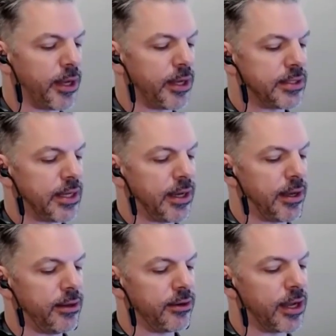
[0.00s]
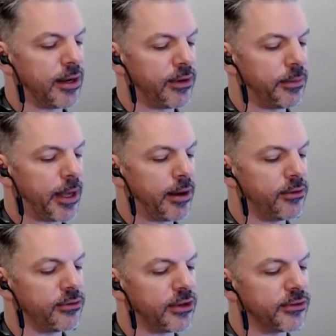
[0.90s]
but uh, you're kind of in a
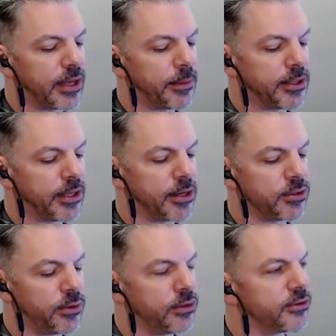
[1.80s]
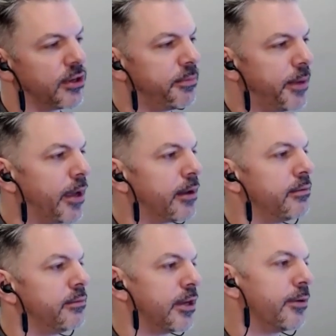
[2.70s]
pattern of self sabotage, holding yourself back.
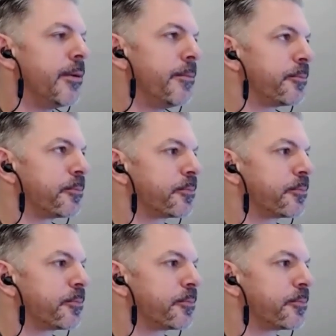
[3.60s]
Is that right?